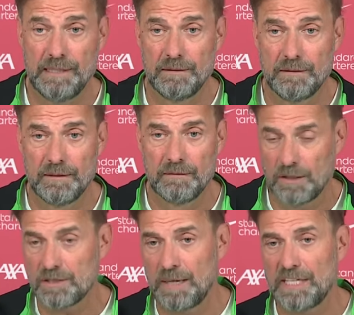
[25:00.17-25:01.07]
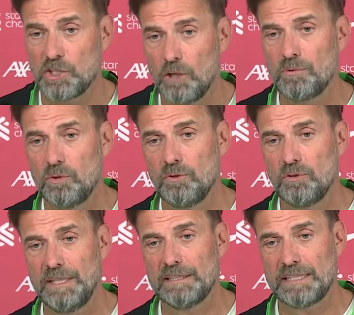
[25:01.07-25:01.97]
me. It was my job
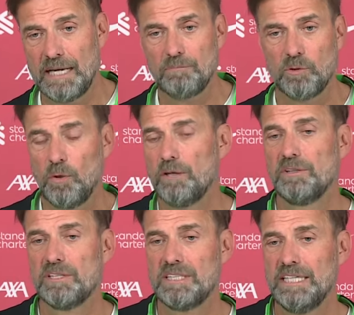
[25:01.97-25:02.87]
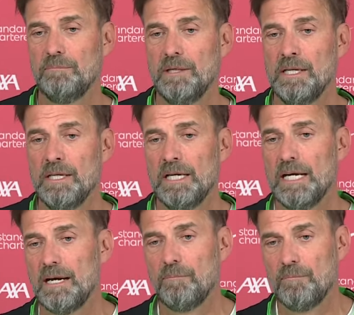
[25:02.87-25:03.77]
to make that happen, to work with the team
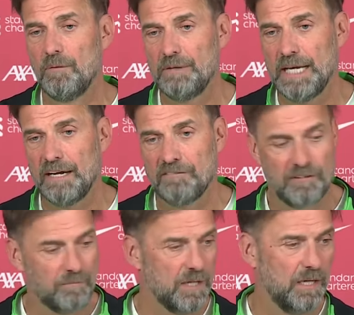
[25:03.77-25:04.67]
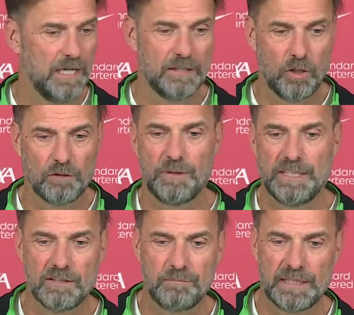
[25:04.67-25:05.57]
we have. And not
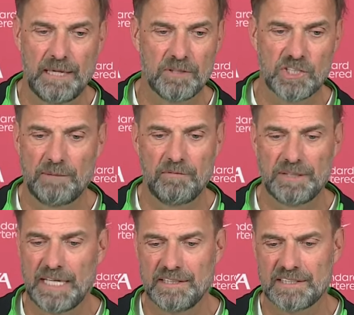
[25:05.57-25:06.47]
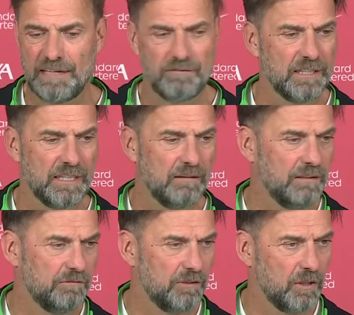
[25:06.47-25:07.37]
winning, becoming champion with 97, and I
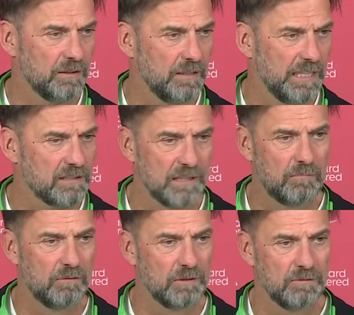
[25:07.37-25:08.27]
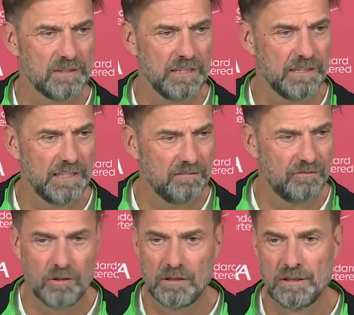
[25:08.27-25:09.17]
even forgot the next number, what was that,
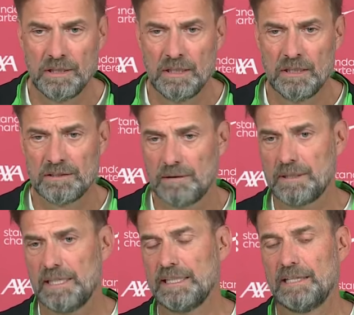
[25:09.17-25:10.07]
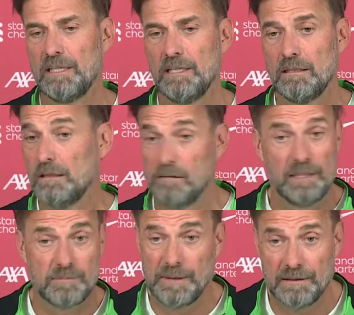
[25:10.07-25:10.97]
94? Something like that.
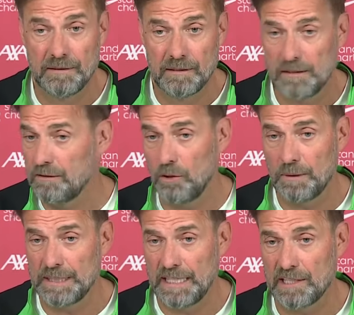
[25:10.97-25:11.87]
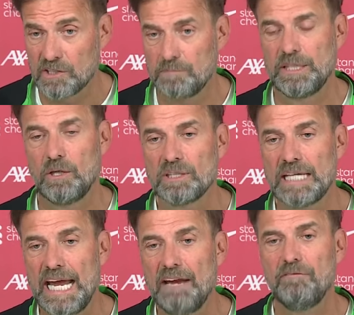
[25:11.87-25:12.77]
It's me, nobody else,
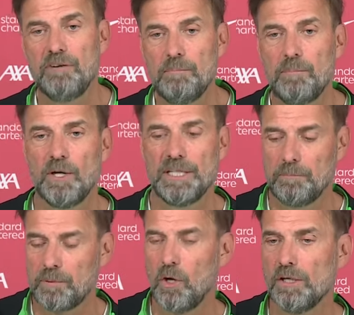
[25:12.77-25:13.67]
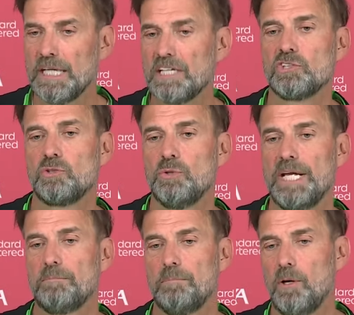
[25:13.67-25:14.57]
because everybody brought us to
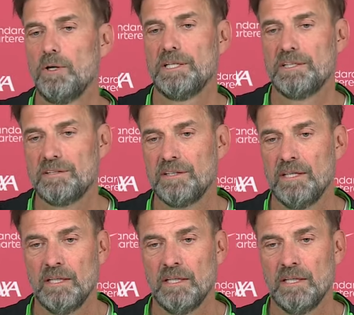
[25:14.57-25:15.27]
that point.